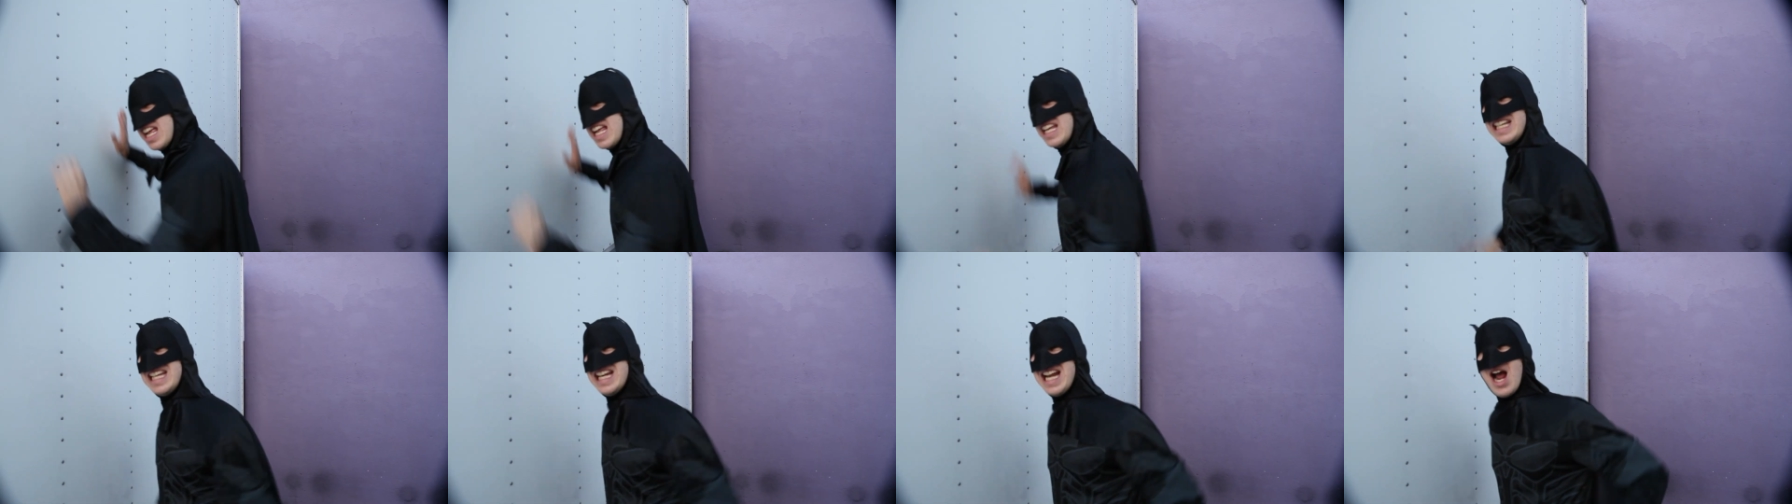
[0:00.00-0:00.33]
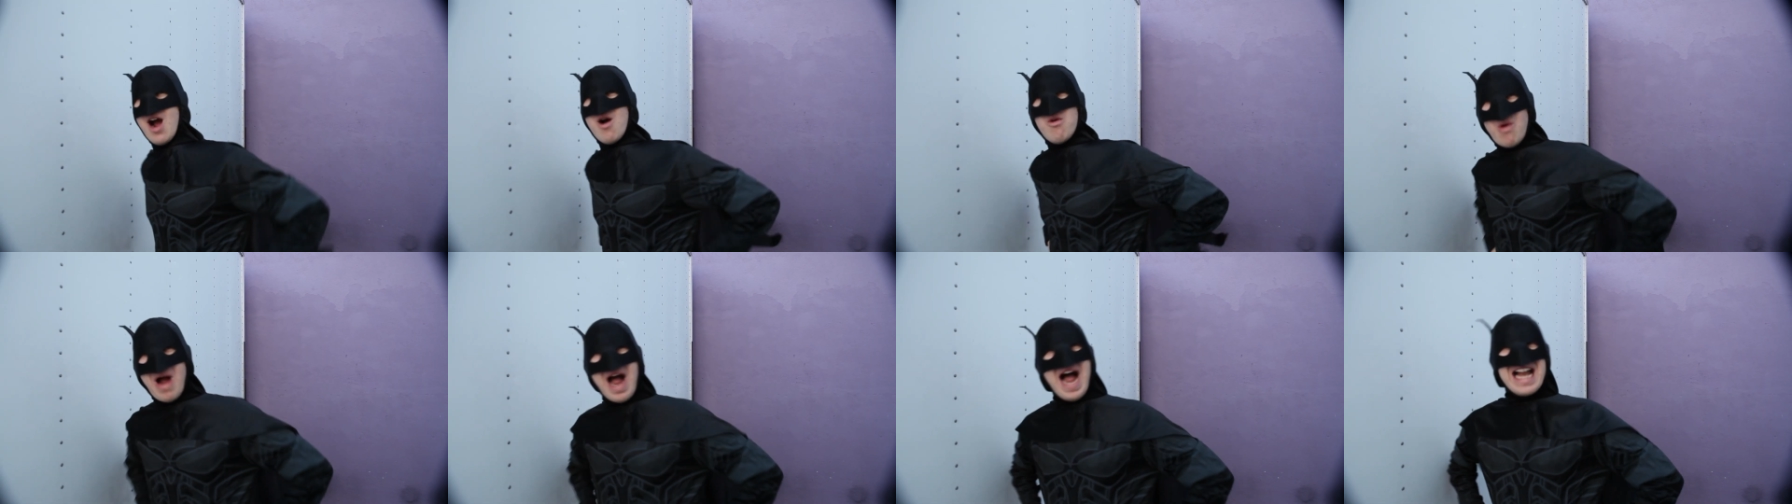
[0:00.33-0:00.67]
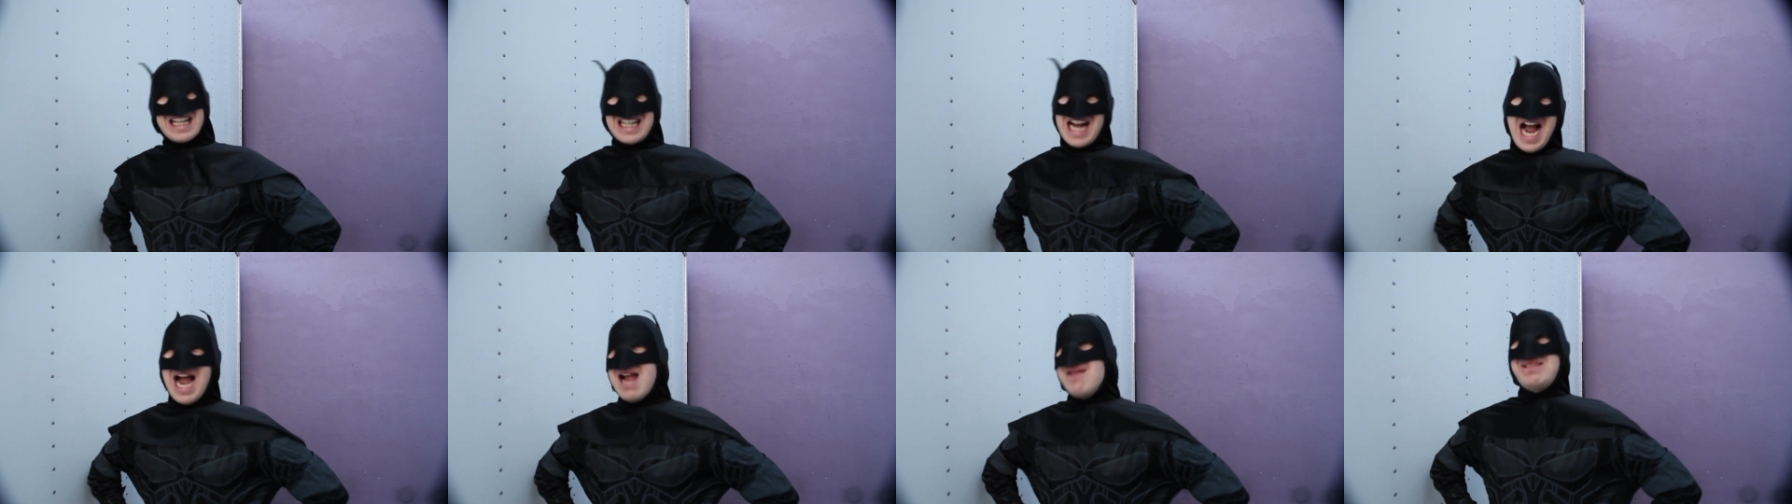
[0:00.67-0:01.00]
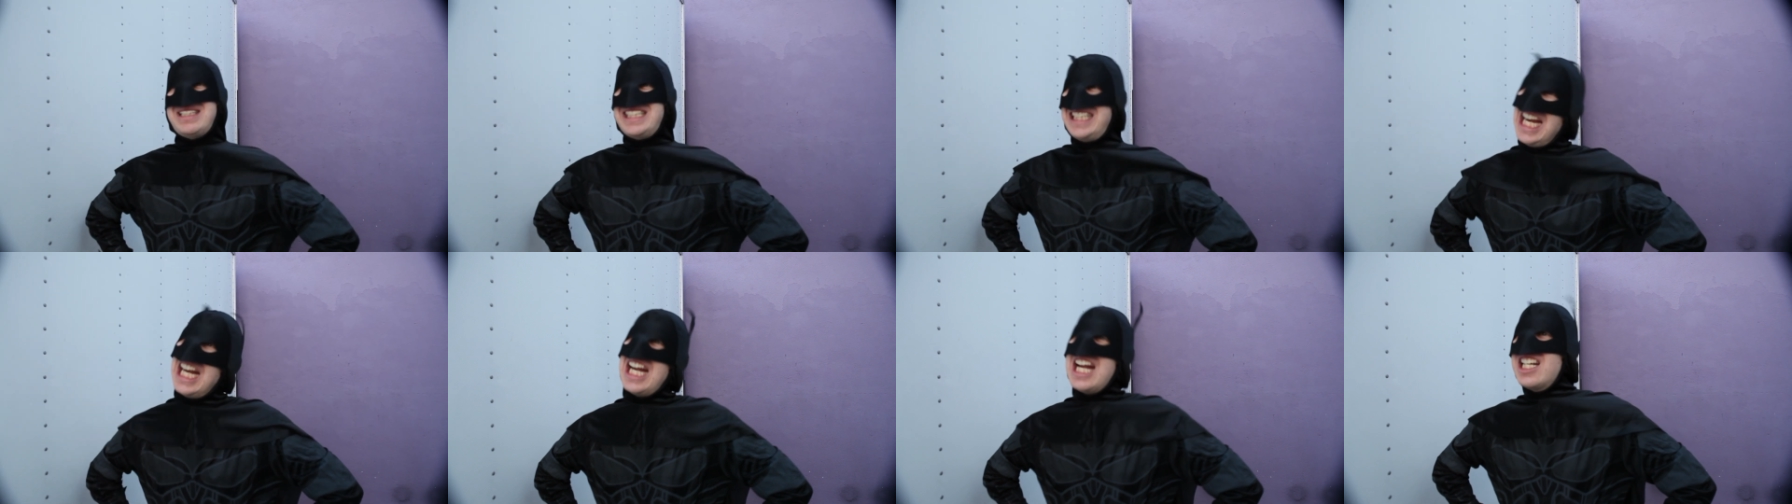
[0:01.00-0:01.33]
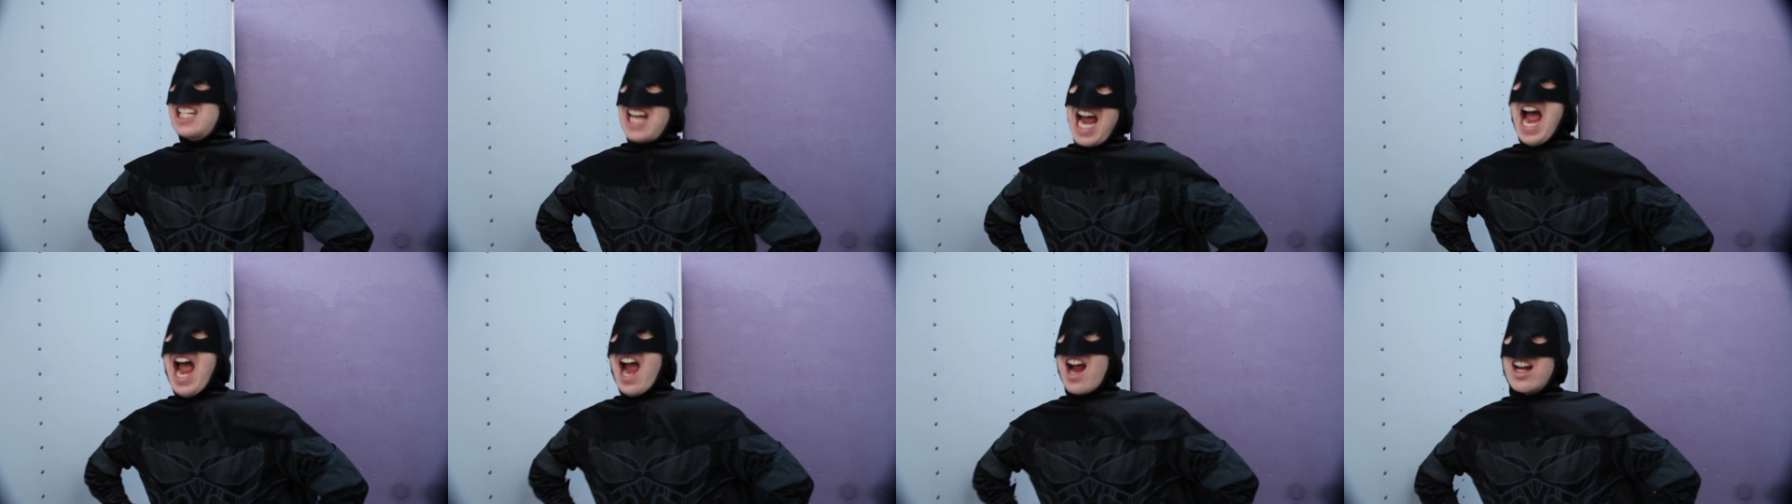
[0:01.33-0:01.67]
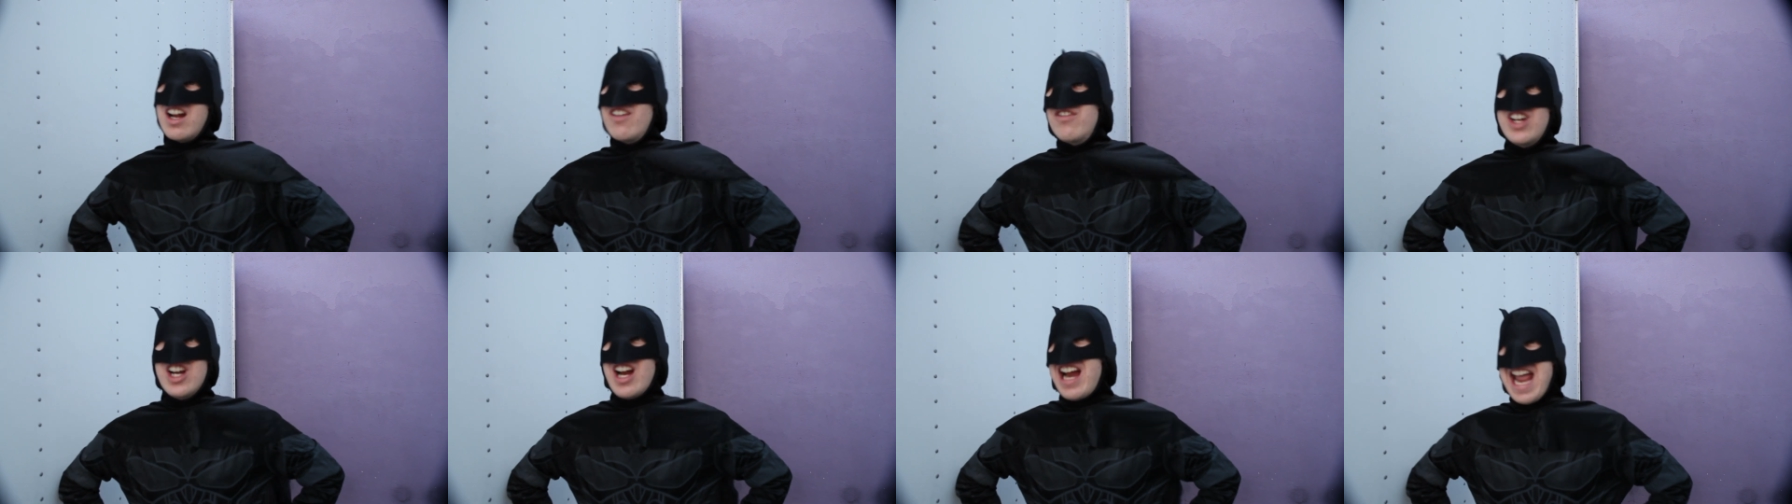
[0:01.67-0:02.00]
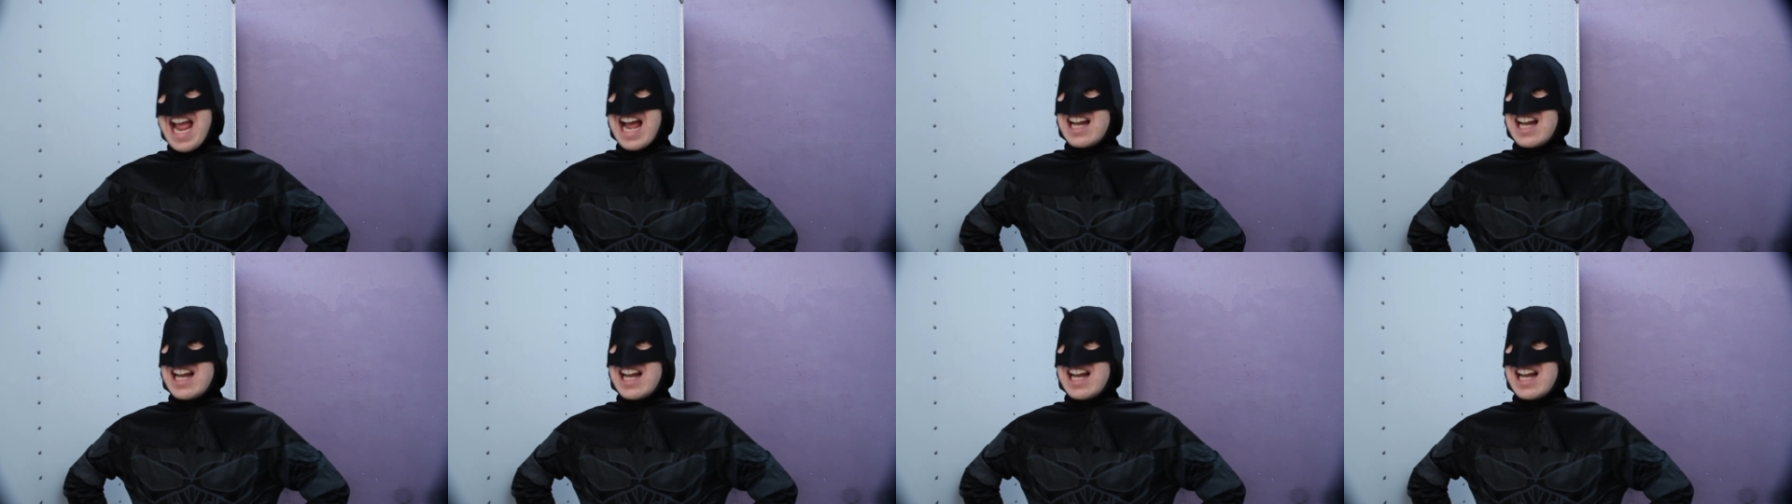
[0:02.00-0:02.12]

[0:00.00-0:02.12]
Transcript: You know what? I'm sick and tired of your